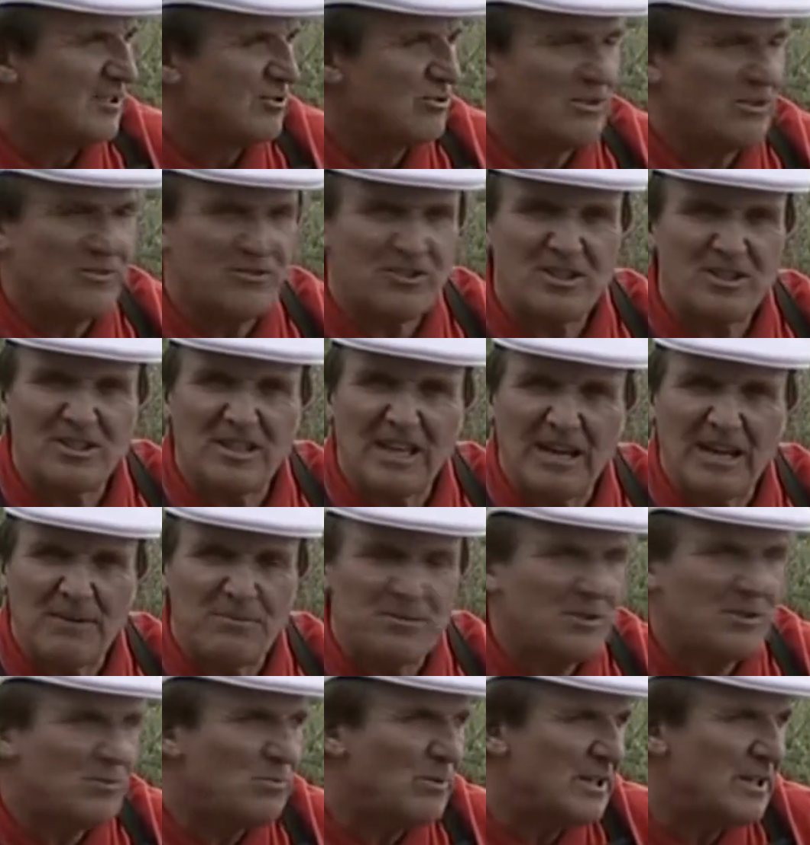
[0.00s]
drifting down
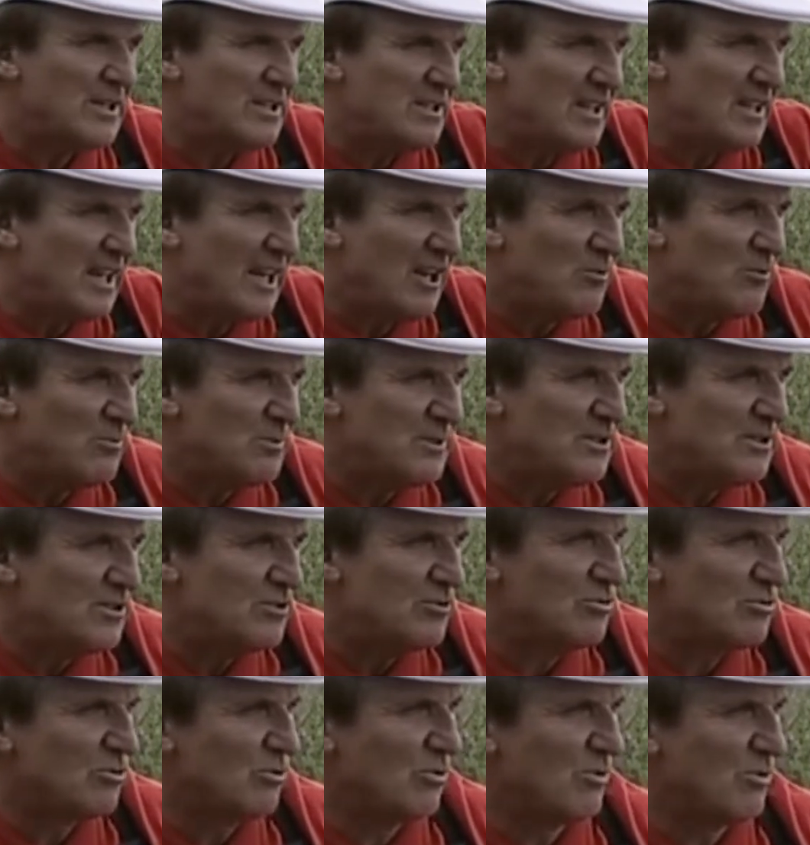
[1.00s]
with the wind and helping to
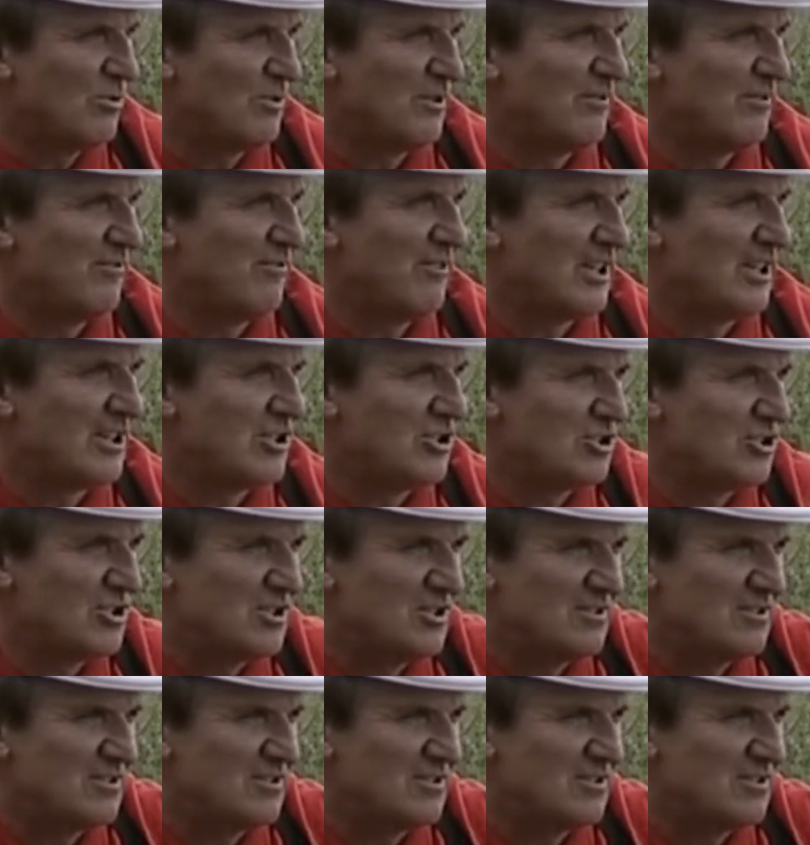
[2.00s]
draw the fish